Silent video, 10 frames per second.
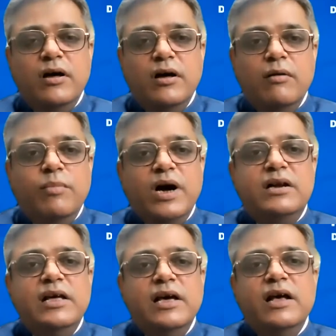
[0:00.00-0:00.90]
But
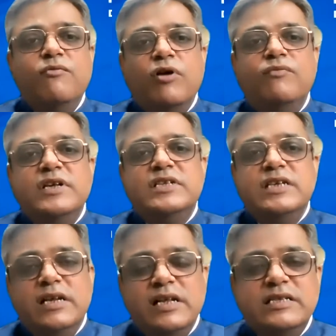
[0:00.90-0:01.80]
here what we
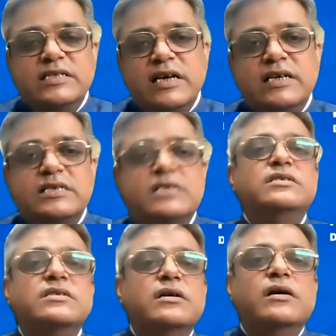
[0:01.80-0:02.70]
see these days
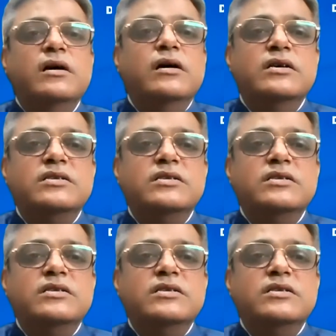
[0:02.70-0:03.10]
is